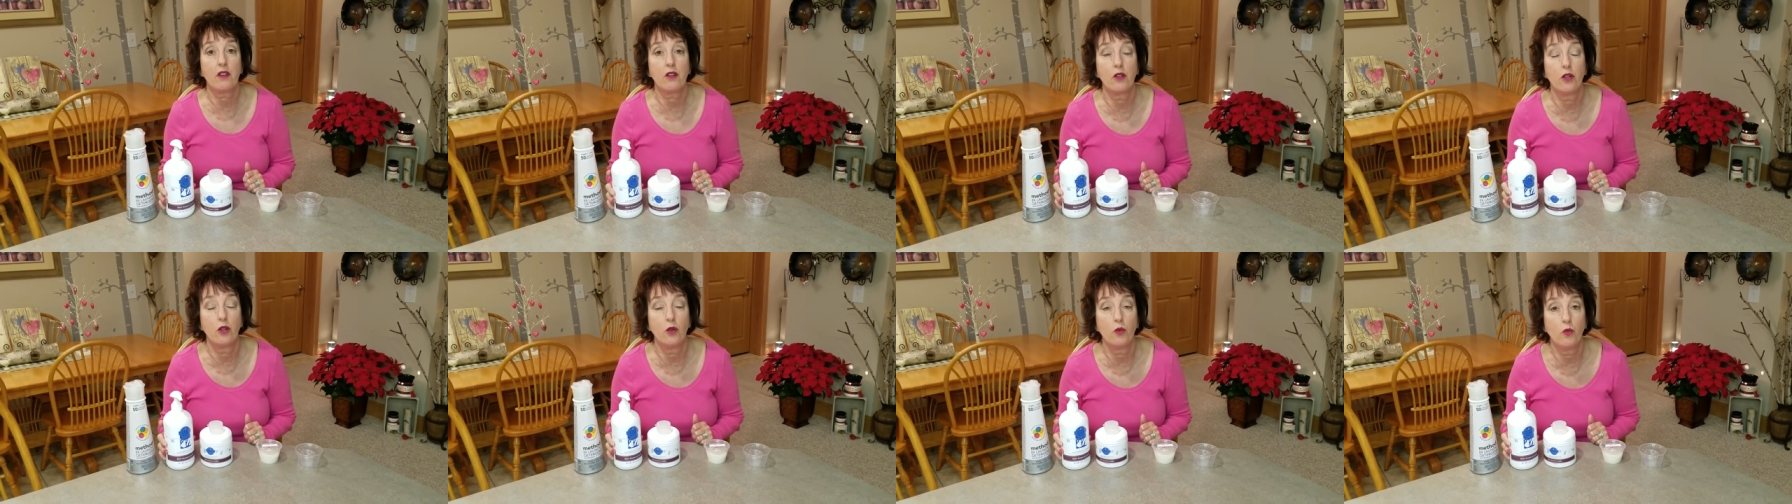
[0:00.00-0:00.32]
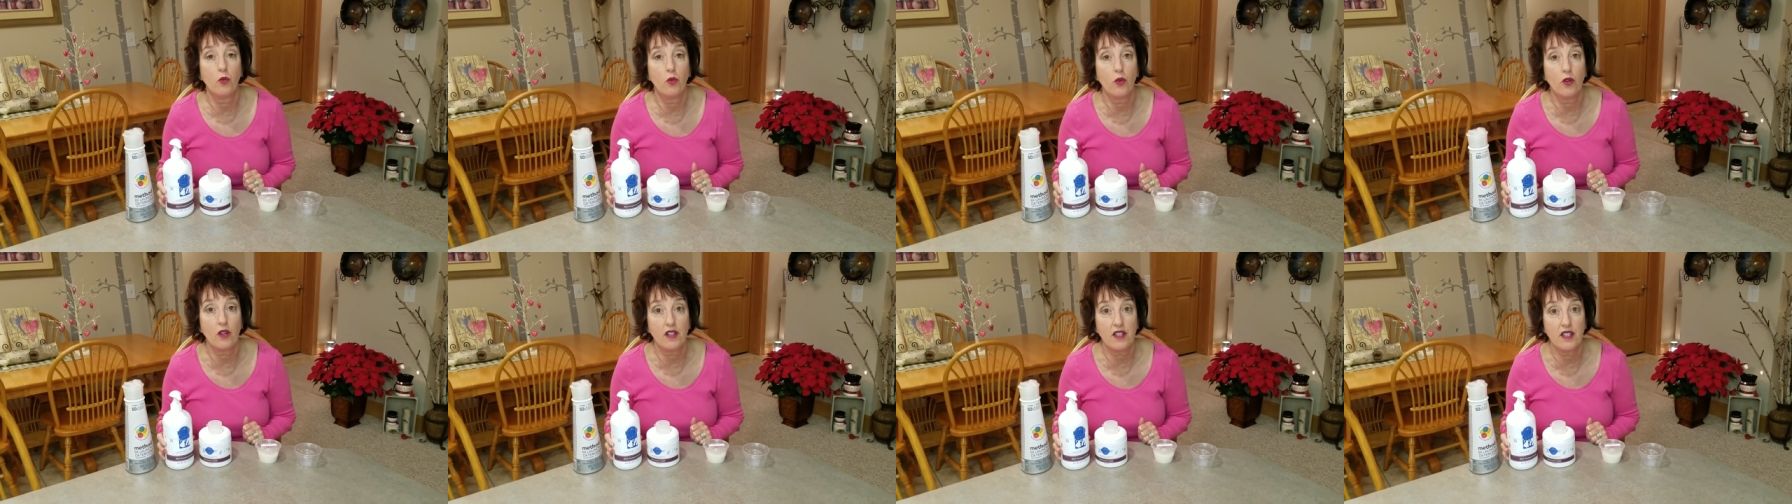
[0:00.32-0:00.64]

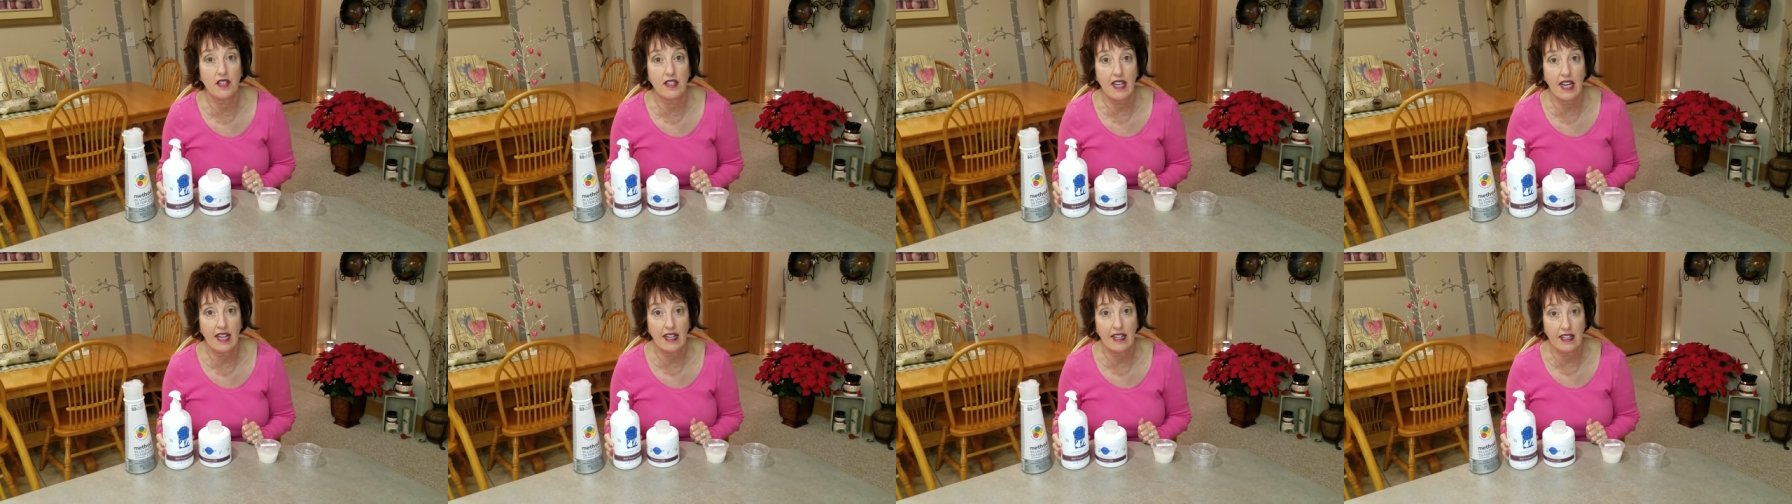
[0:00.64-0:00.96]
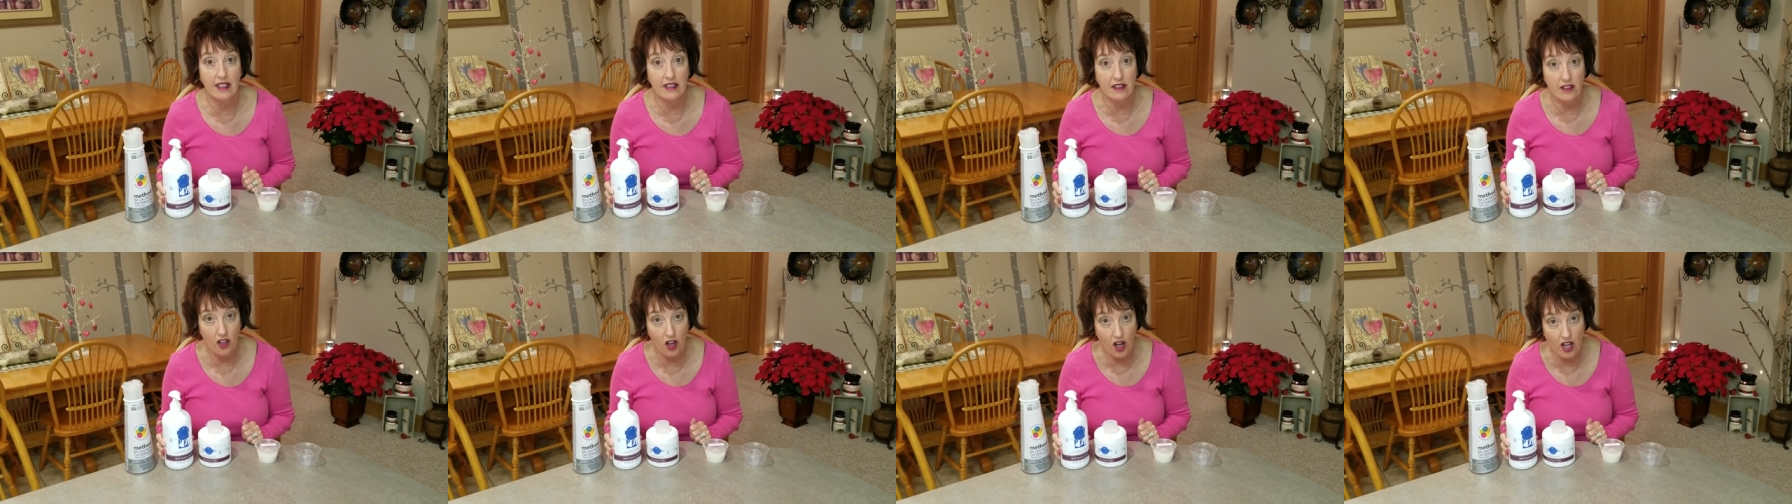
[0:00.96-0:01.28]

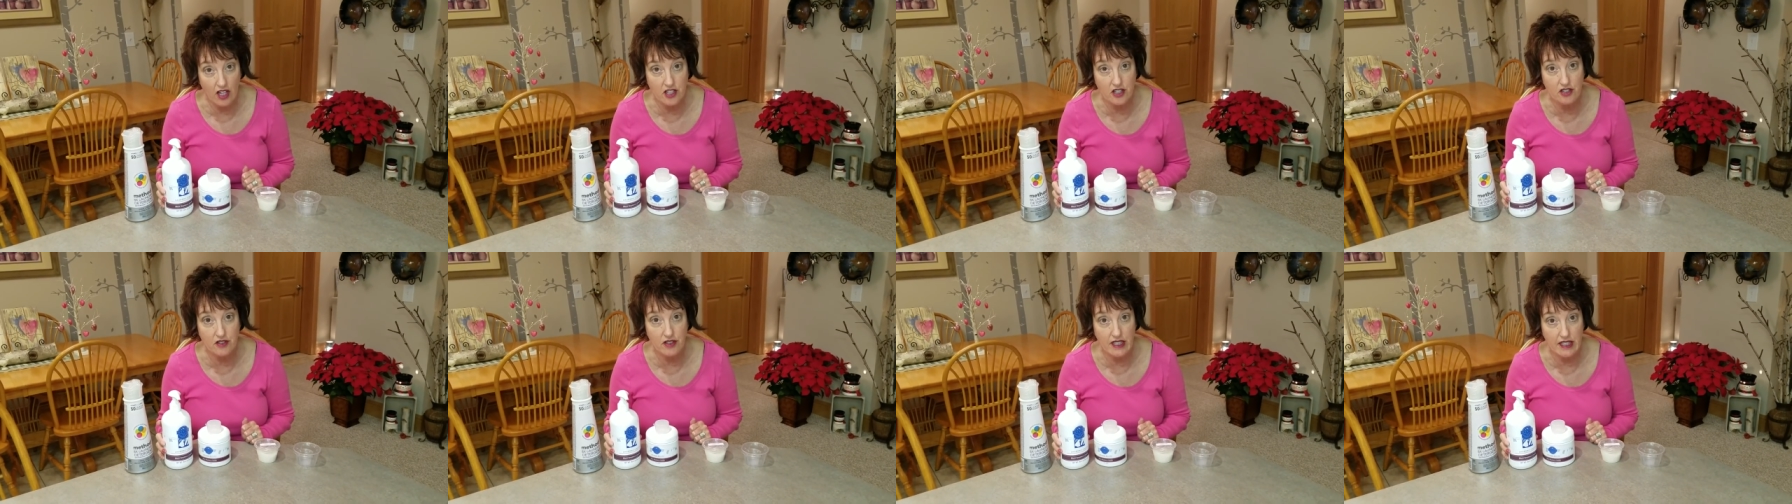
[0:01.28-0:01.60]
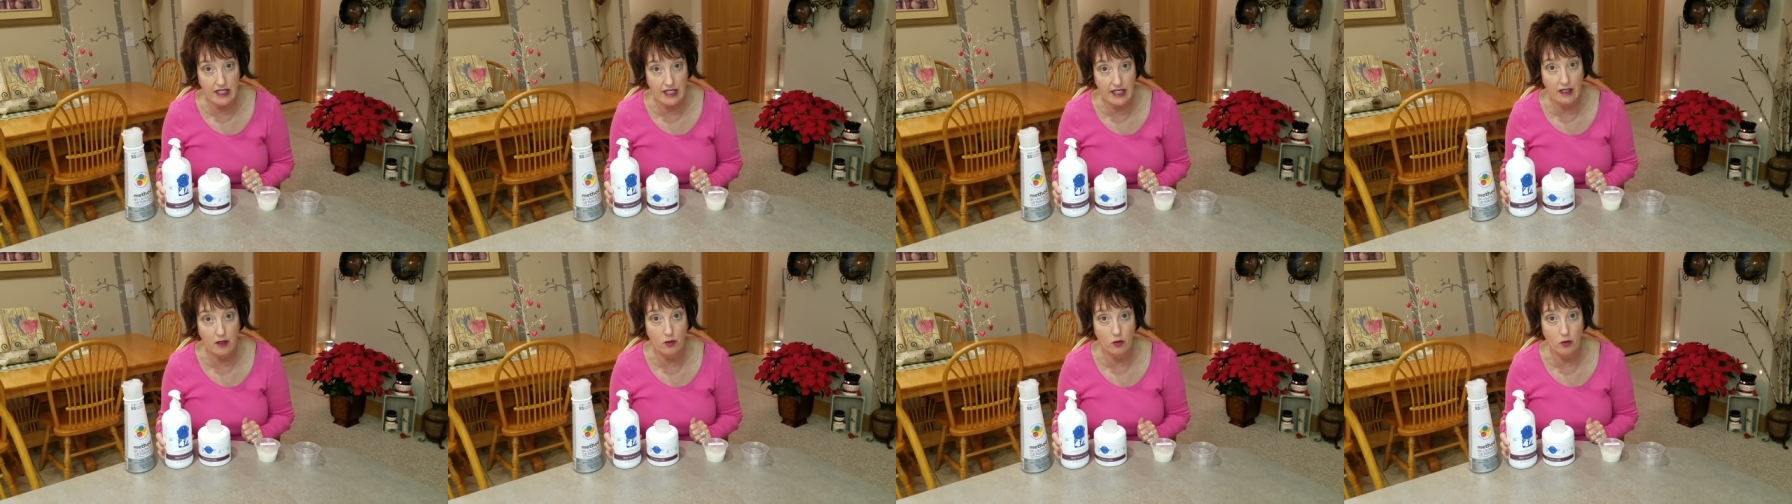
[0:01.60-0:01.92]
coordinating laundry
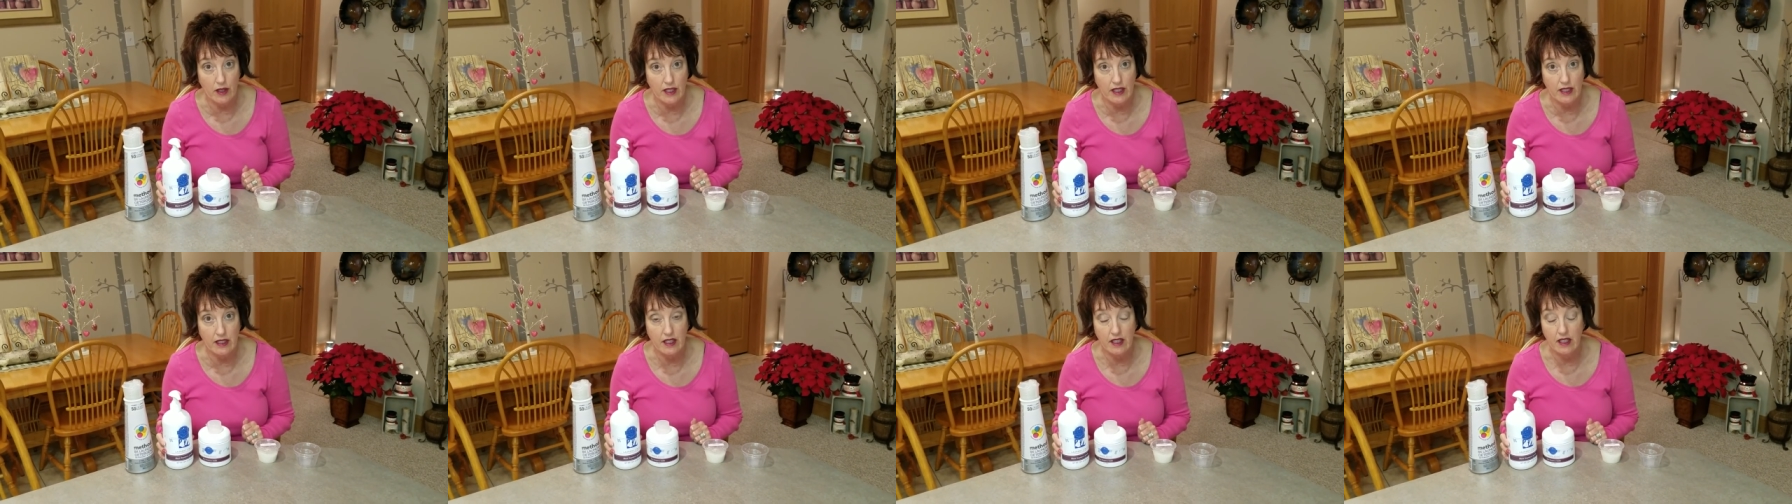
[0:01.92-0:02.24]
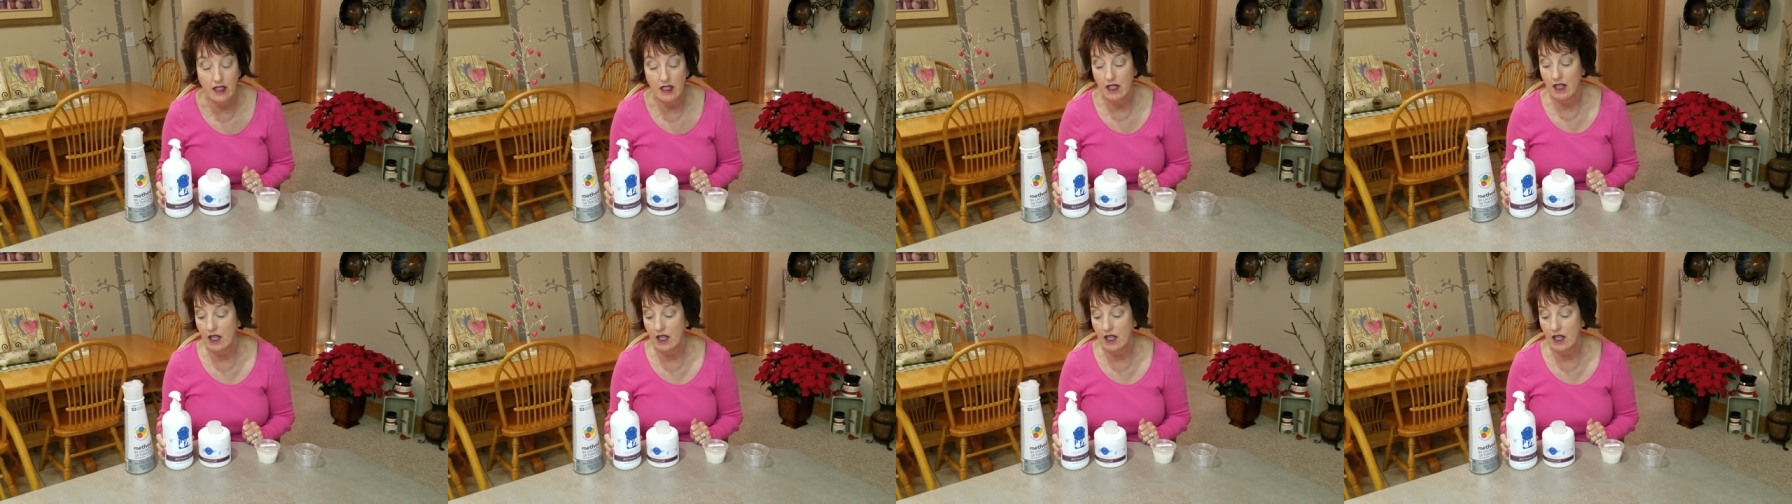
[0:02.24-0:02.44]
liquid.